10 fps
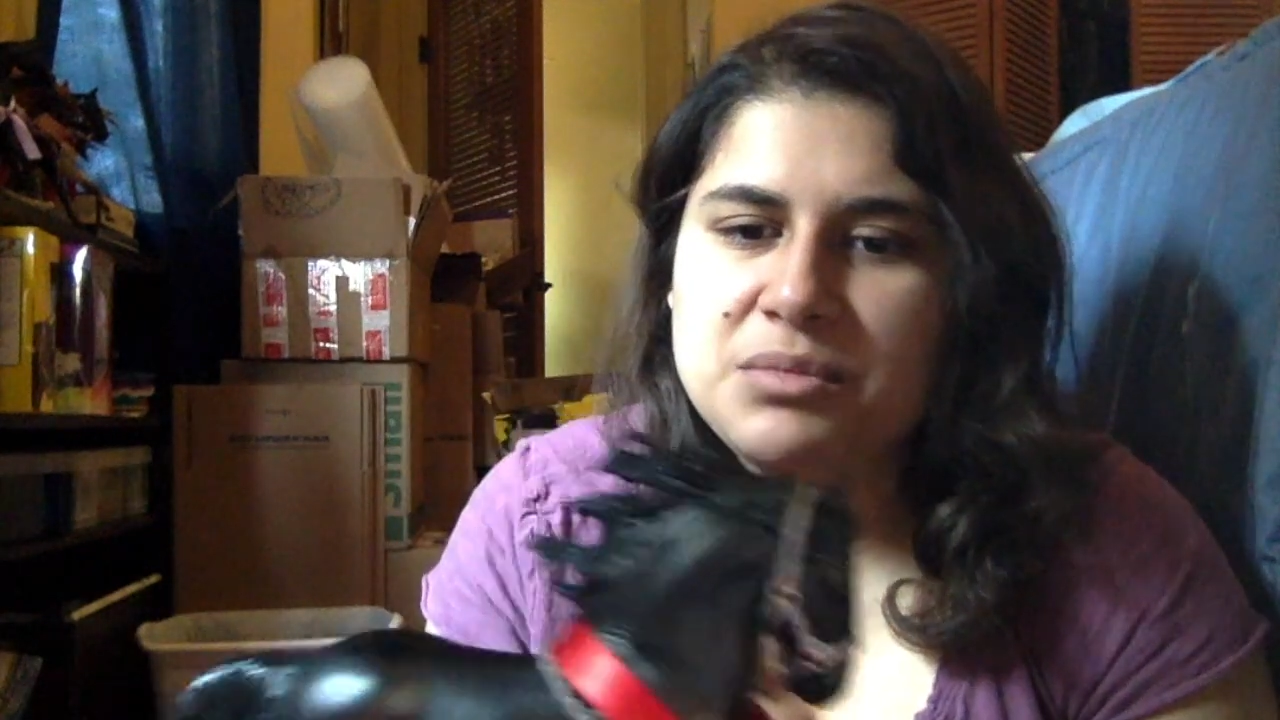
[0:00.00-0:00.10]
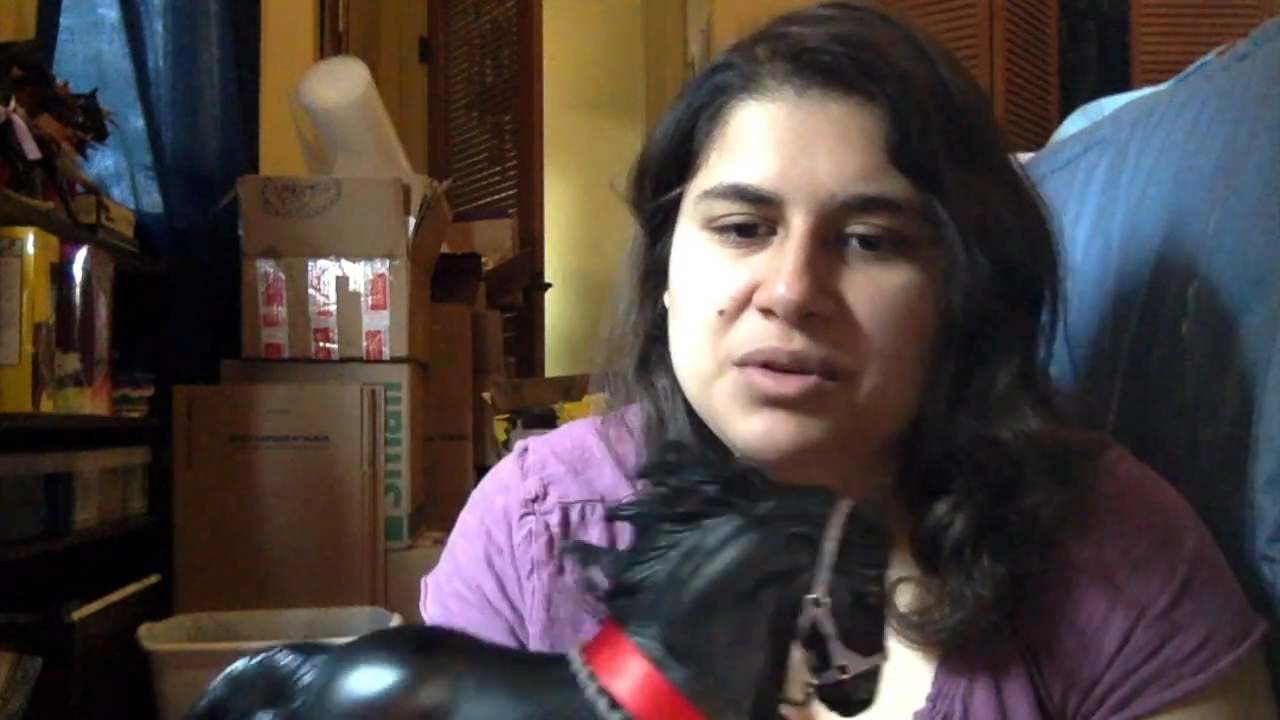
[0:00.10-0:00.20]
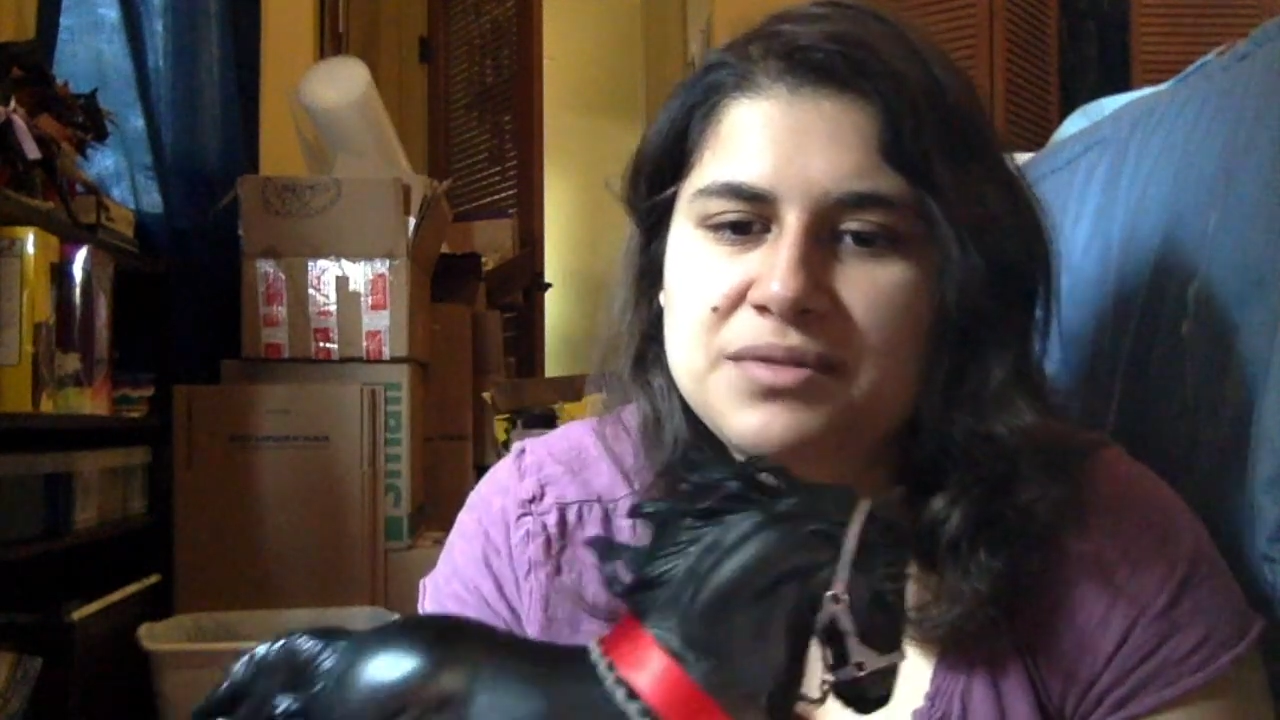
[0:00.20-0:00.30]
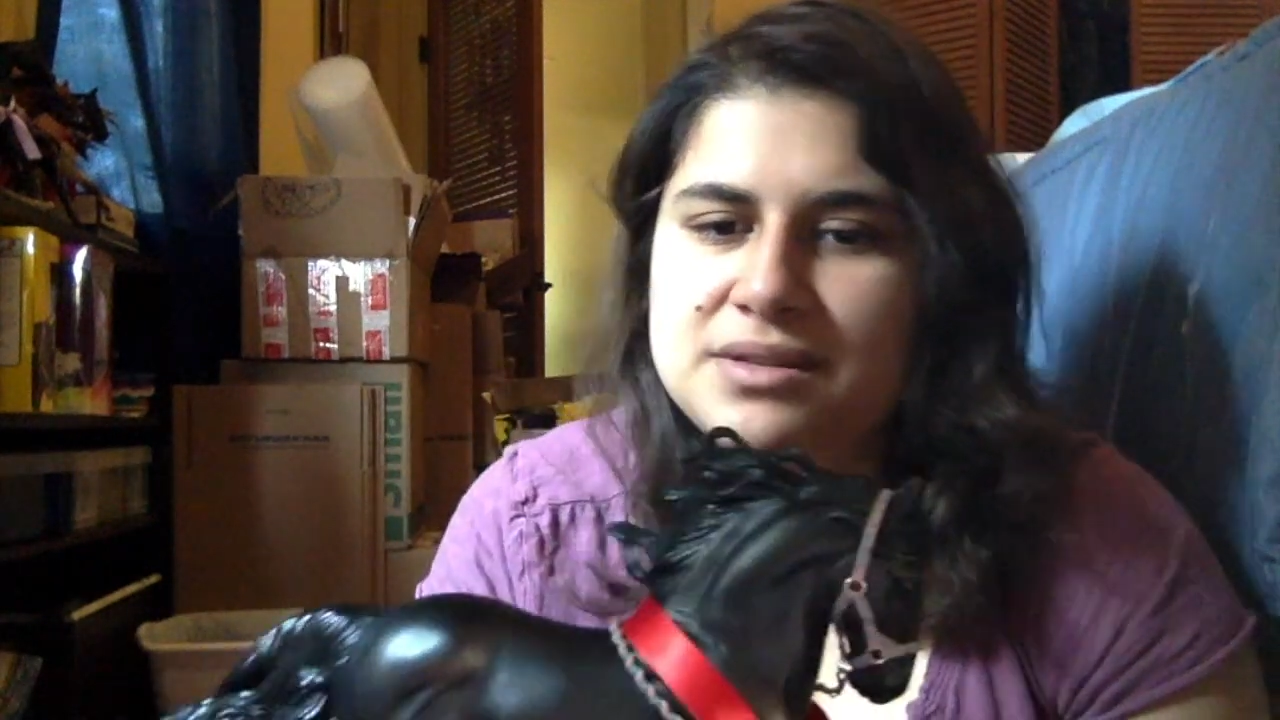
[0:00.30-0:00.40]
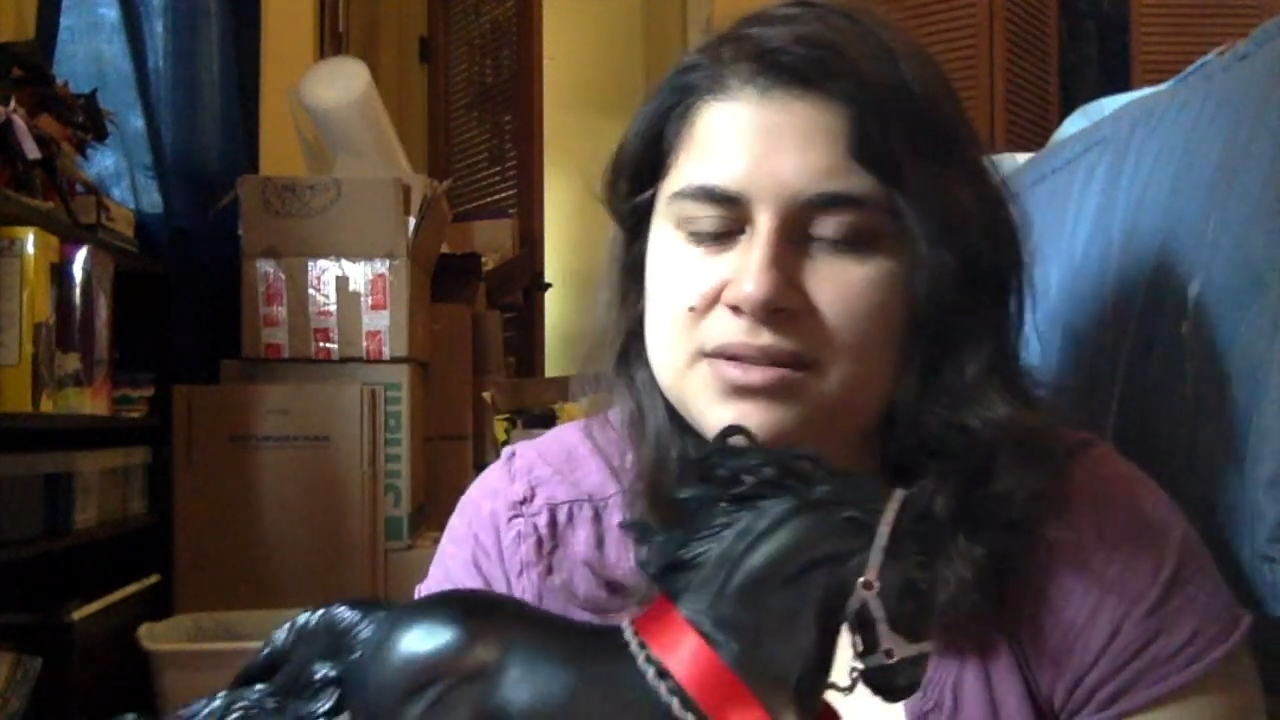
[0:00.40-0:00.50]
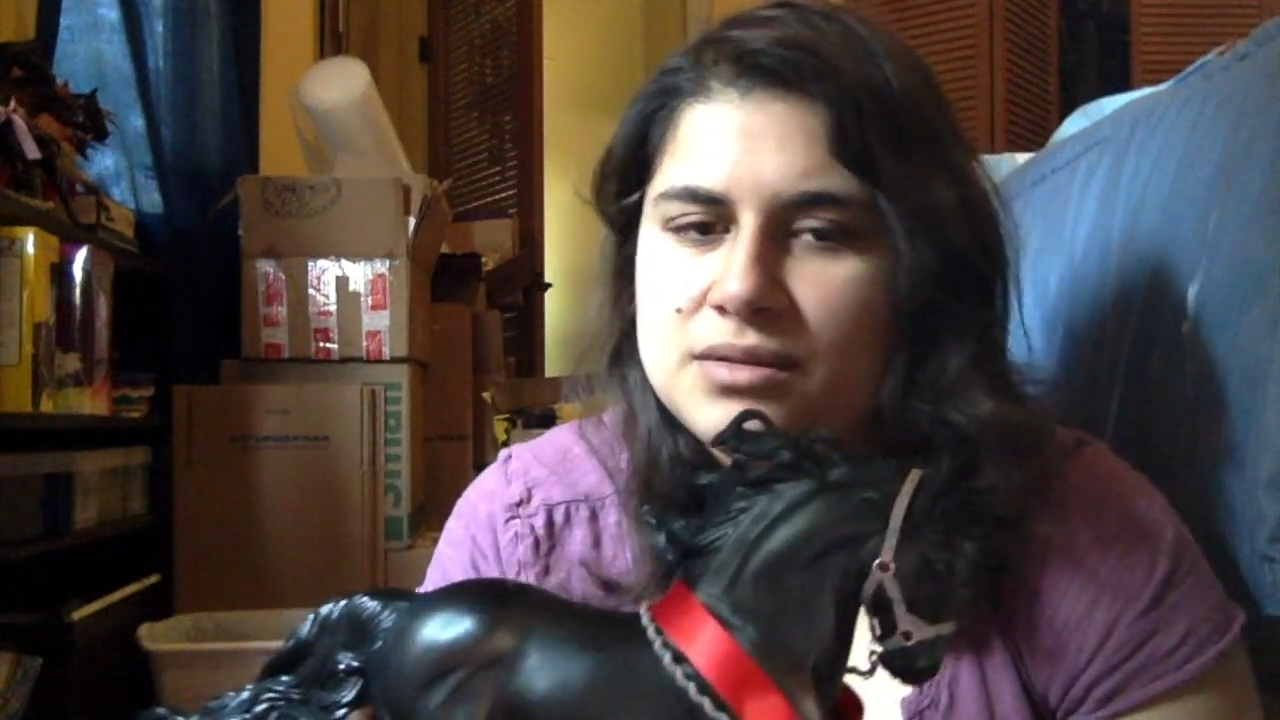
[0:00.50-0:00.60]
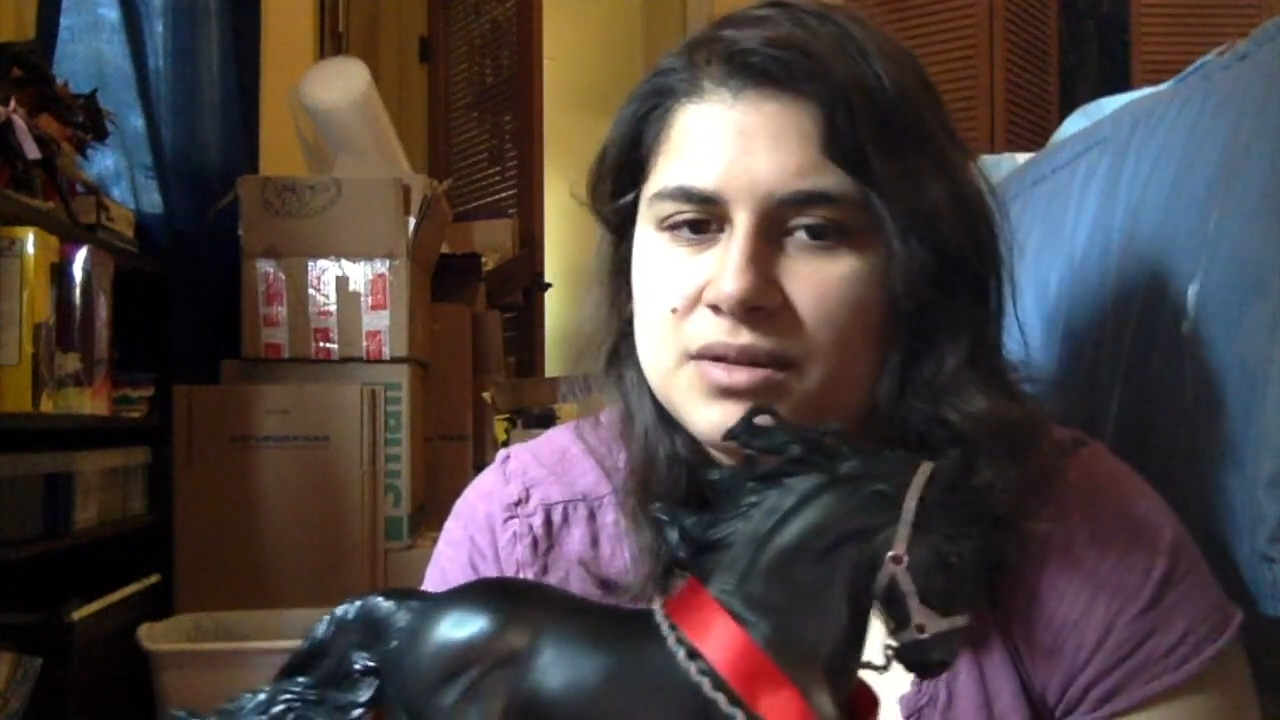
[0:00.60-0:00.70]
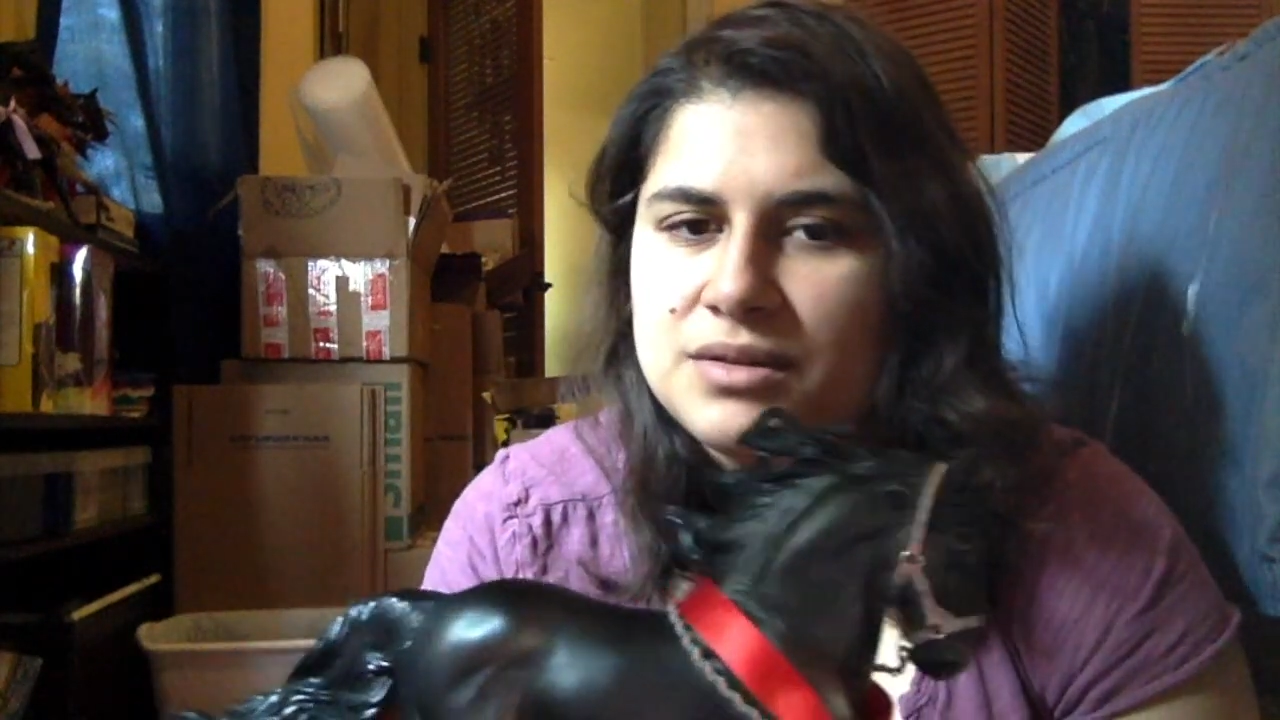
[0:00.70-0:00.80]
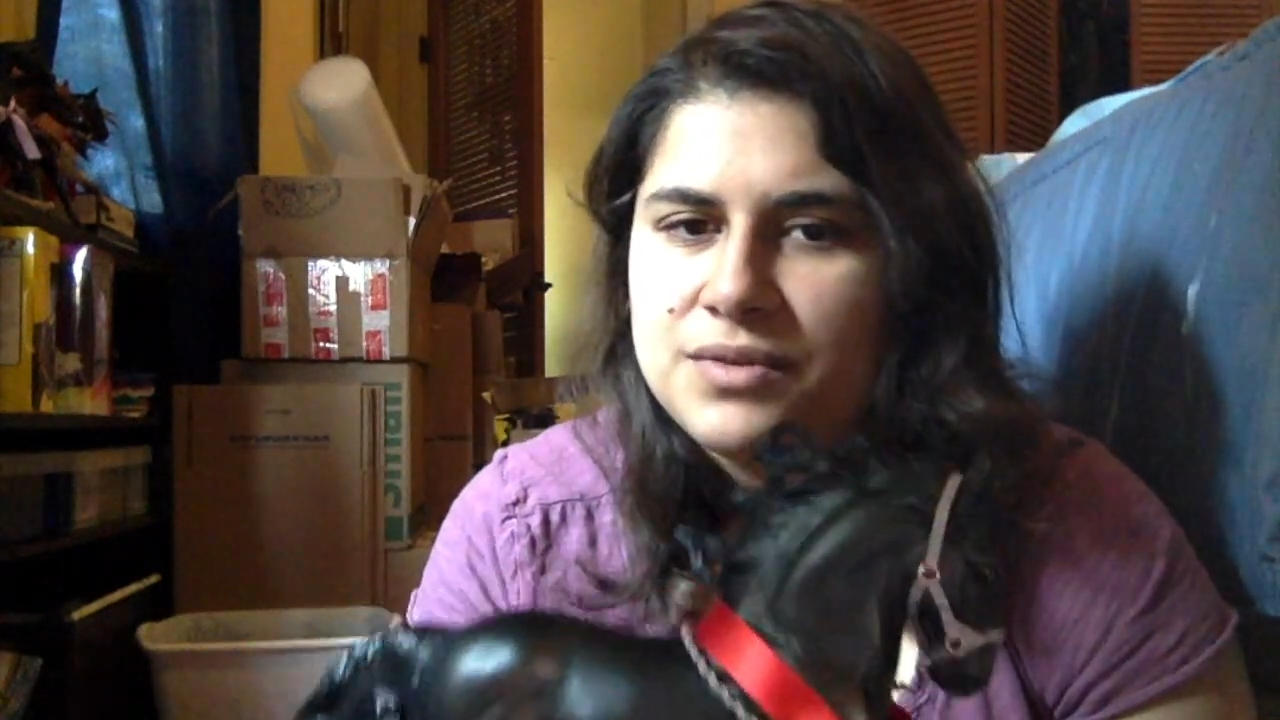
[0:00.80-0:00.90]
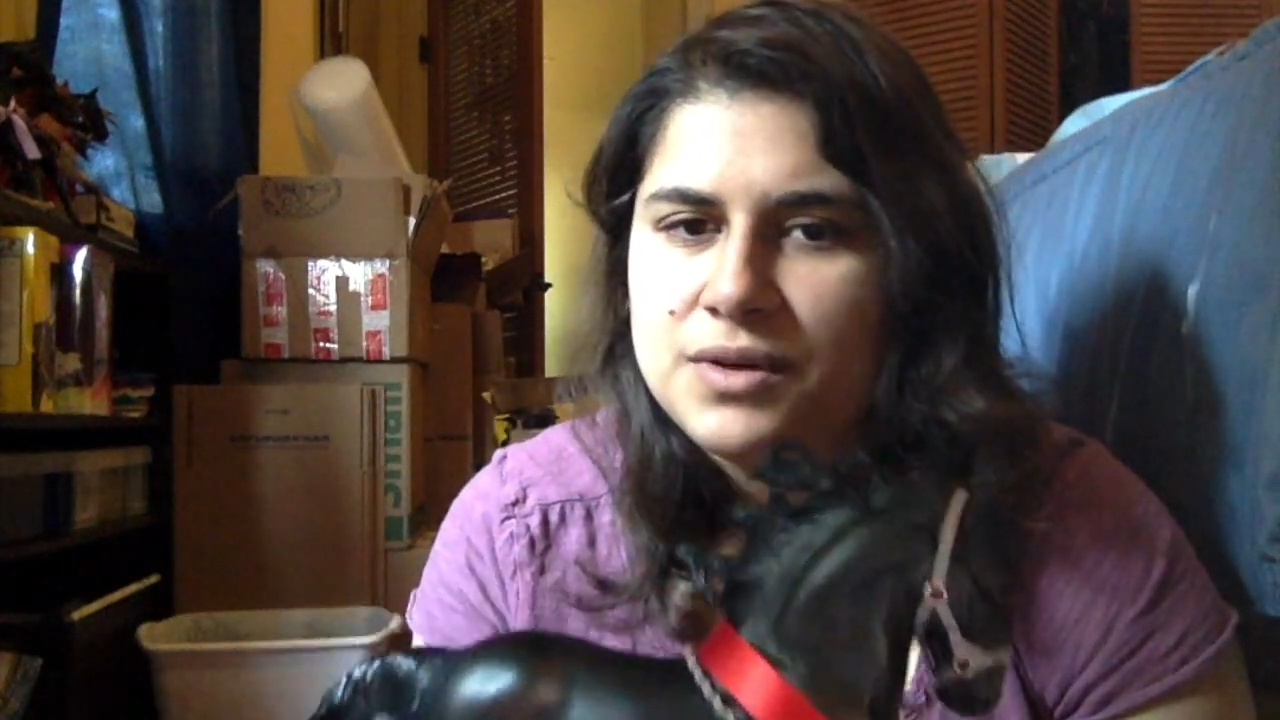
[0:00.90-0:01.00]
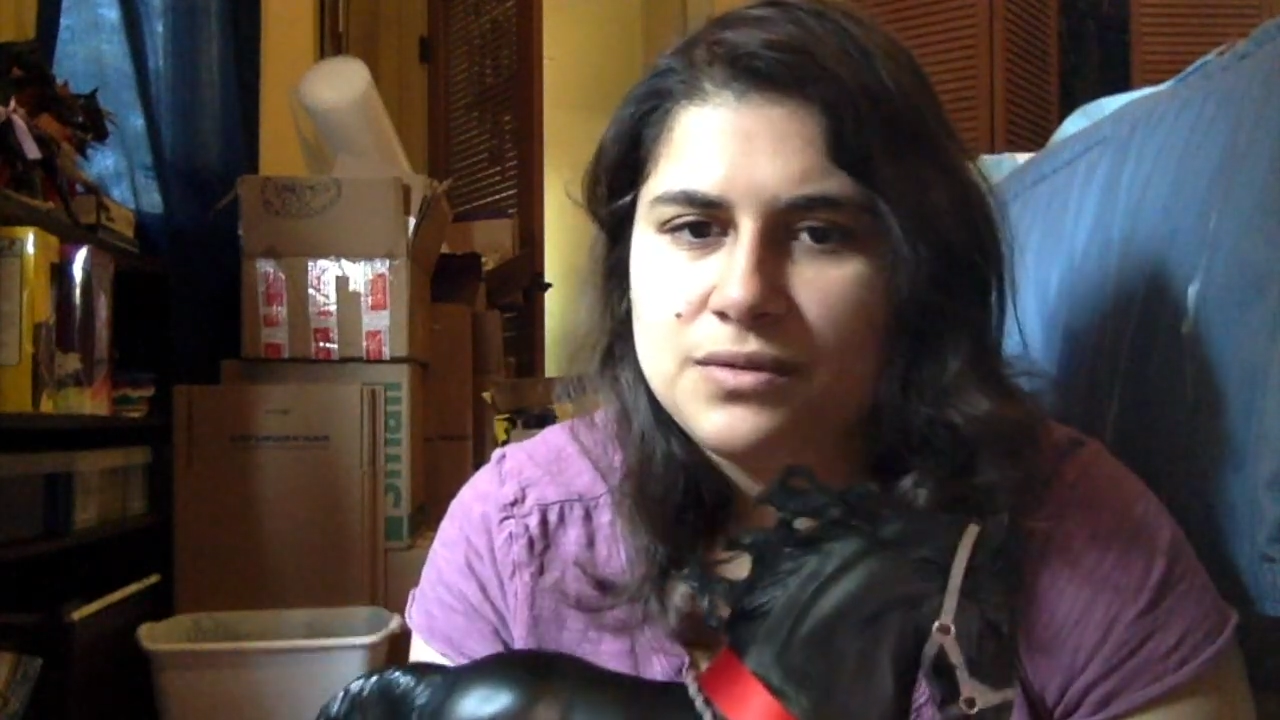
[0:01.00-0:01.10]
movies or